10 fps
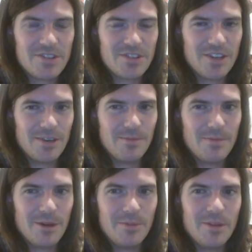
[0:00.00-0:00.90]
I
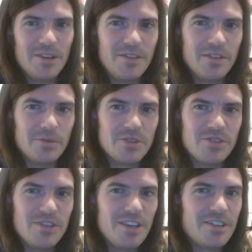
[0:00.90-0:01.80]
believe he was
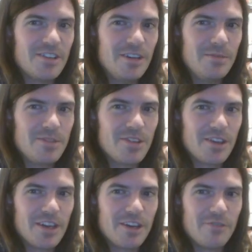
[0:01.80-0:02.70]
nicknamed the King
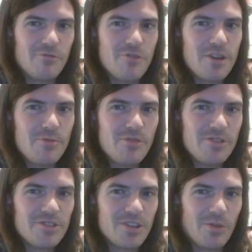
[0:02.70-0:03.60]
of Reprints
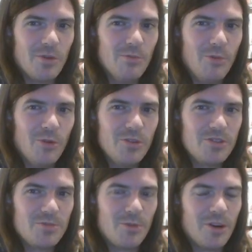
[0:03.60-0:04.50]
at one point
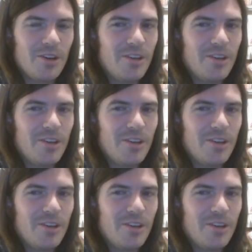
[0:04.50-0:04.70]
by